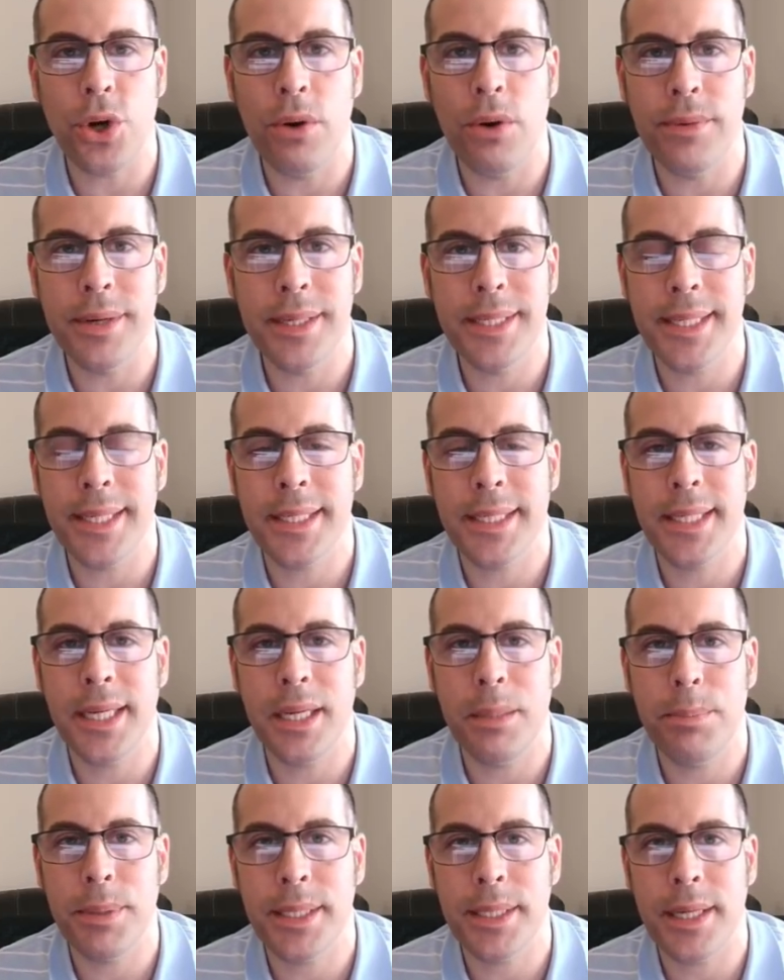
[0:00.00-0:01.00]
Over
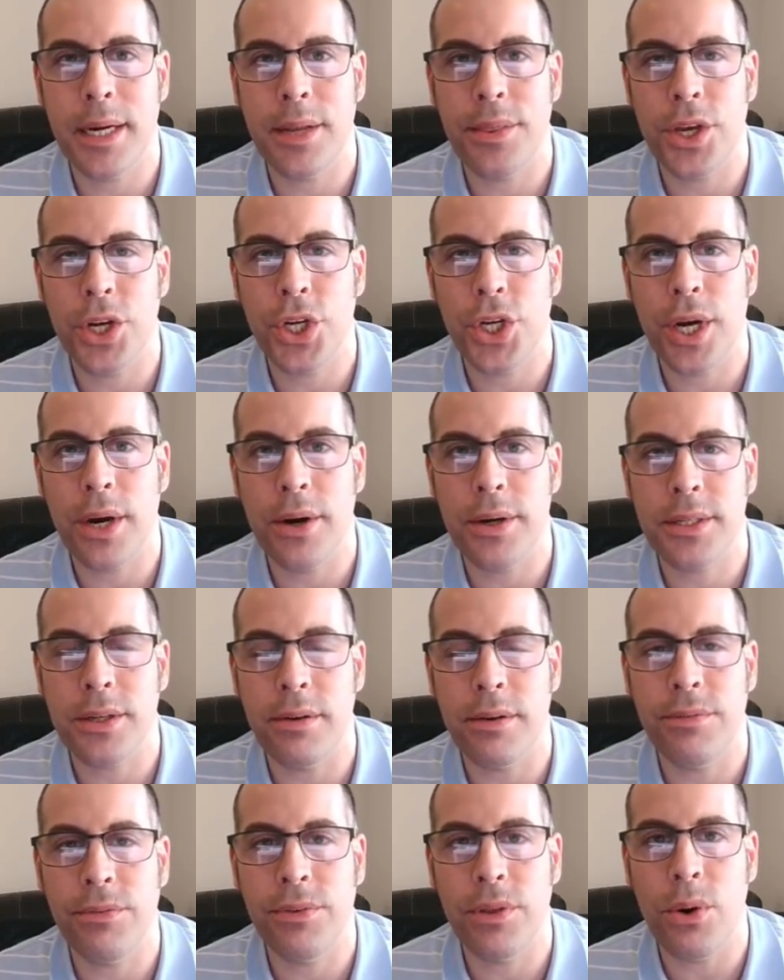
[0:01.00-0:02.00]
16% of the shares
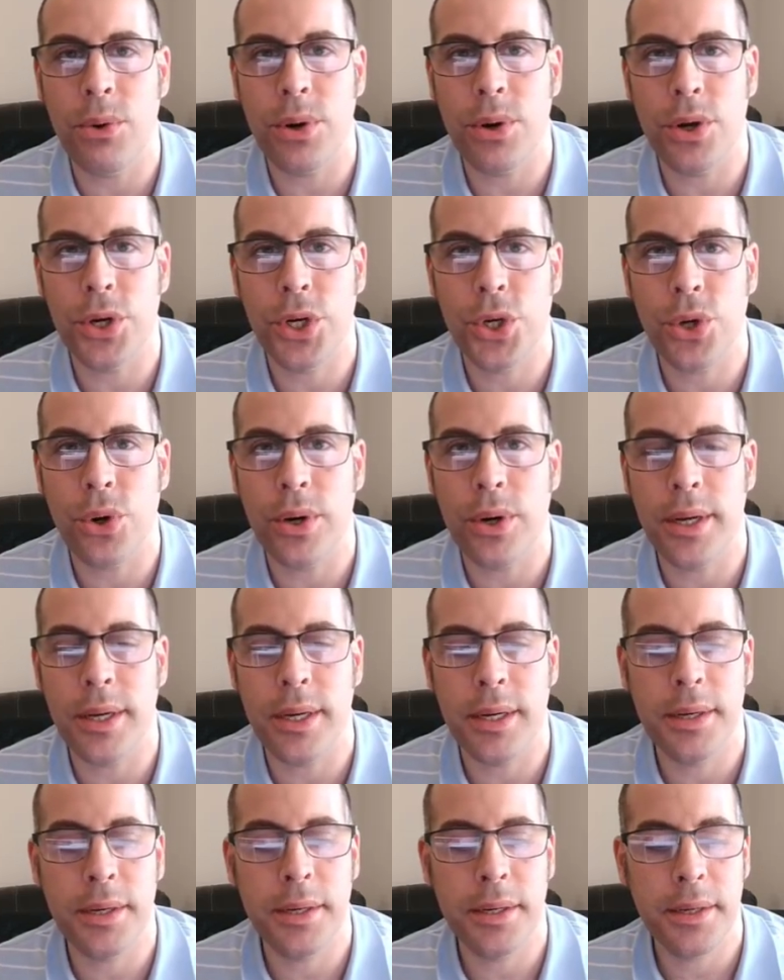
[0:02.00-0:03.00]
on float are shorted.